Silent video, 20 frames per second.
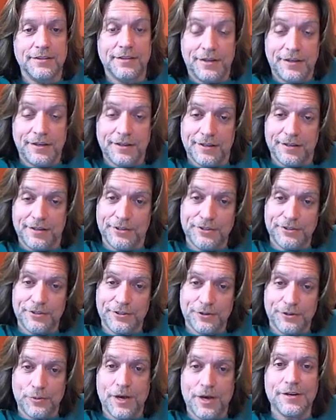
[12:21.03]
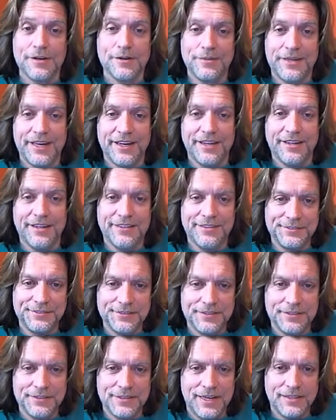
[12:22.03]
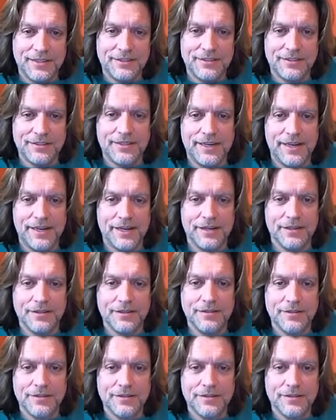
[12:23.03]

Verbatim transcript: Oh, cool. Welcome, Ken. Nice to see you.